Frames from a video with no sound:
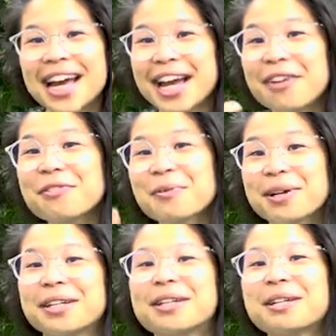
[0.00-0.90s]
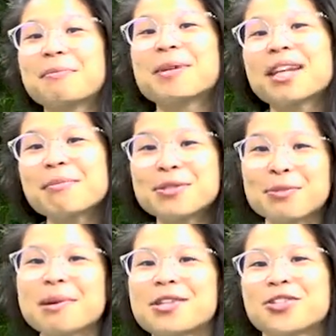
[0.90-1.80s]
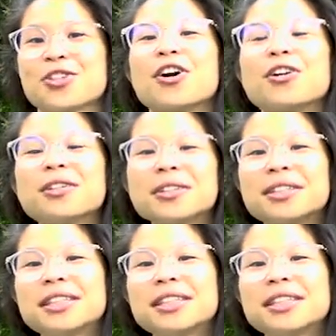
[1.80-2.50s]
Hi everyone, my name is Rubez Chong.